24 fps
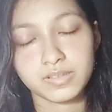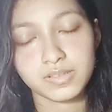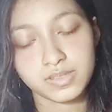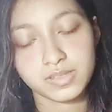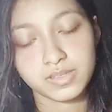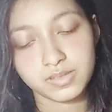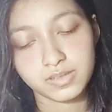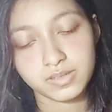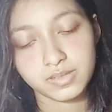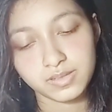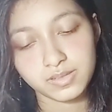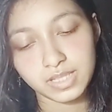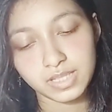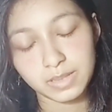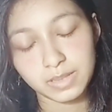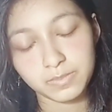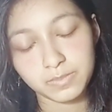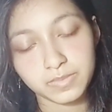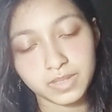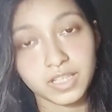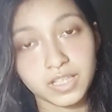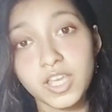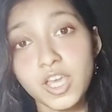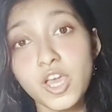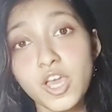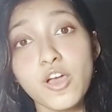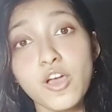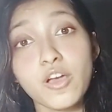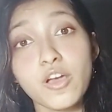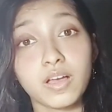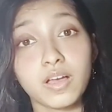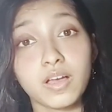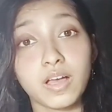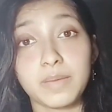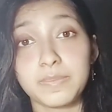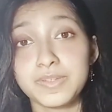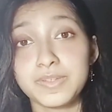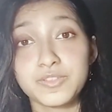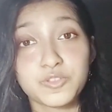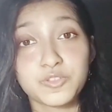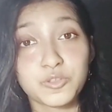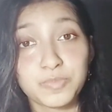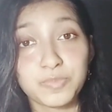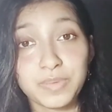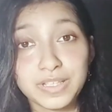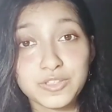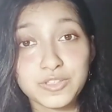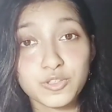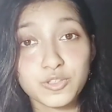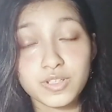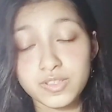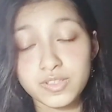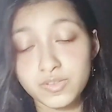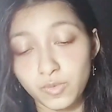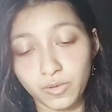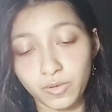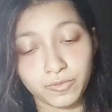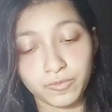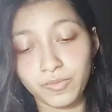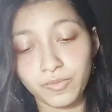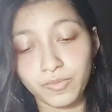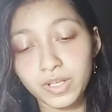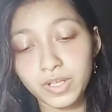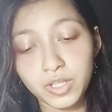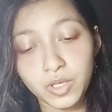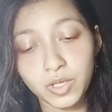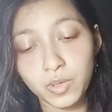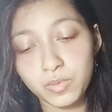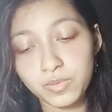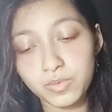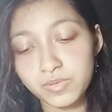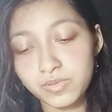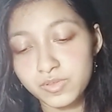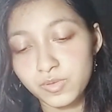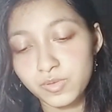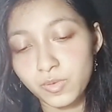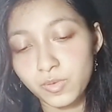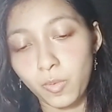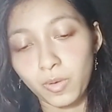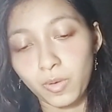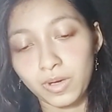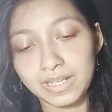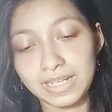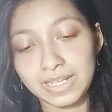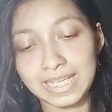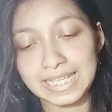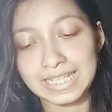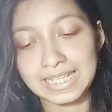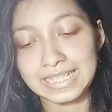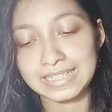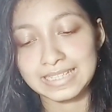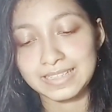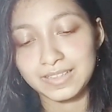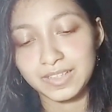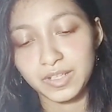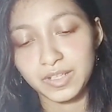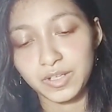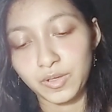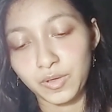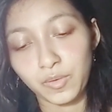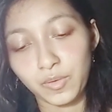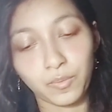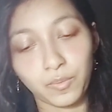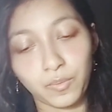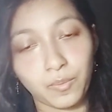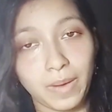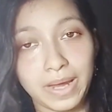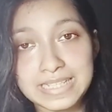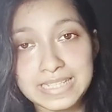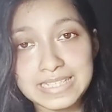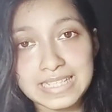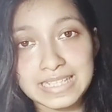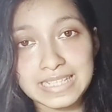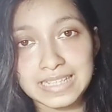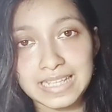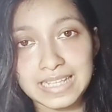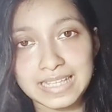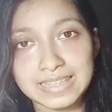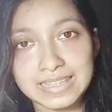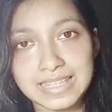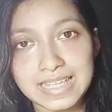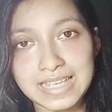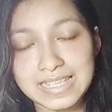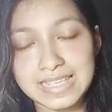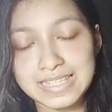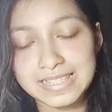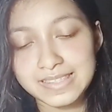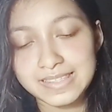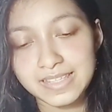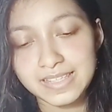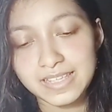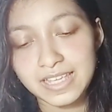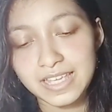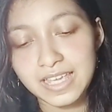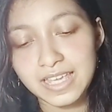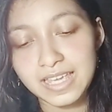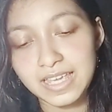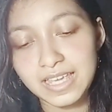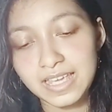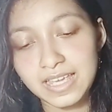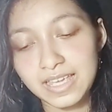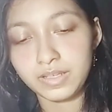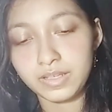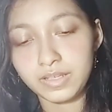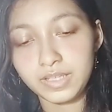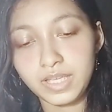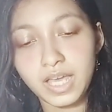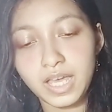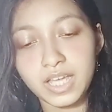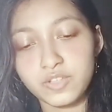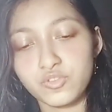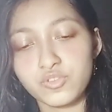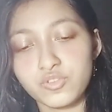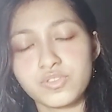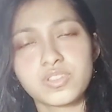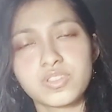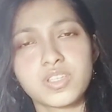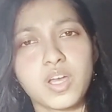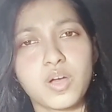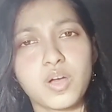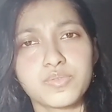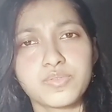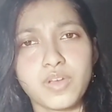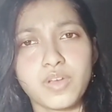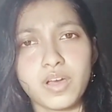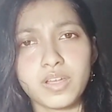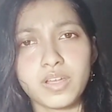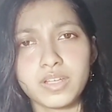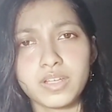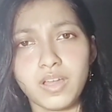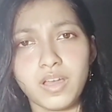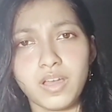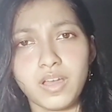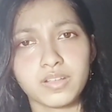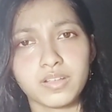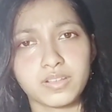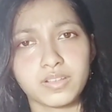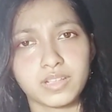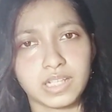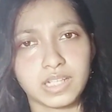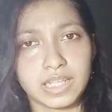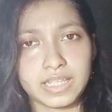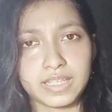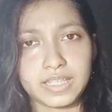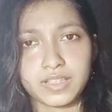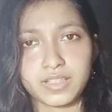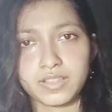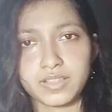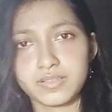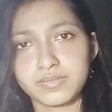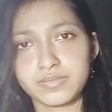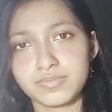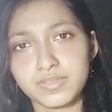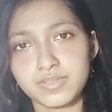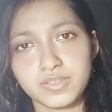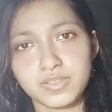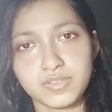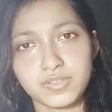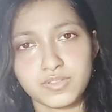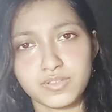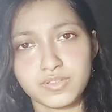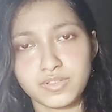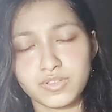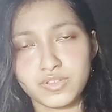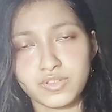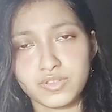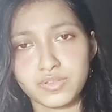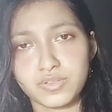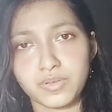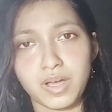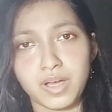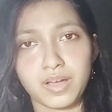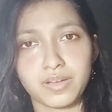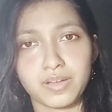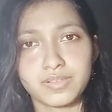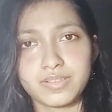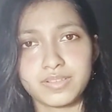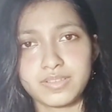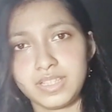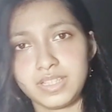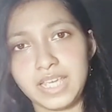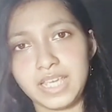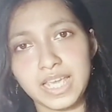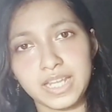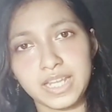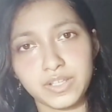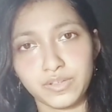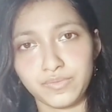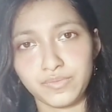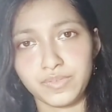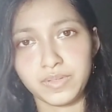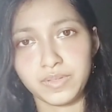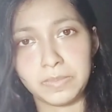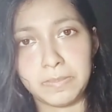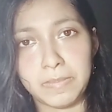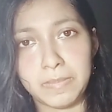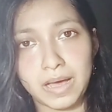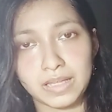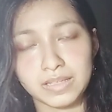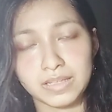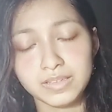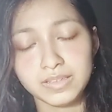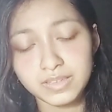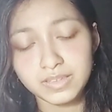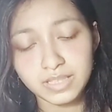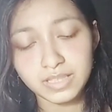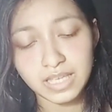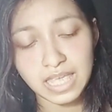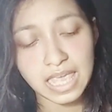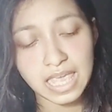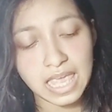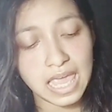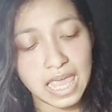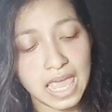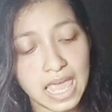It's the same thing. I mean, through pictures or videos, or like writing like this. And yeah, it just goes on and on, like throughout the end of the month.